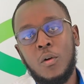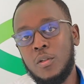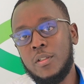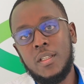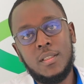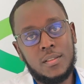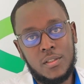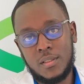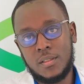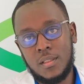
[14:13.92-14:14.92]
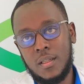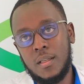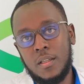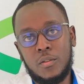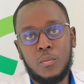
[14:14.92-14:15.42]
All you need is just
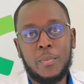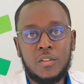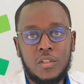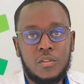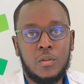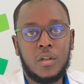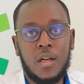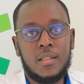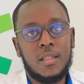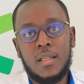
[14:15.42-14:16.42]
to purchase your card,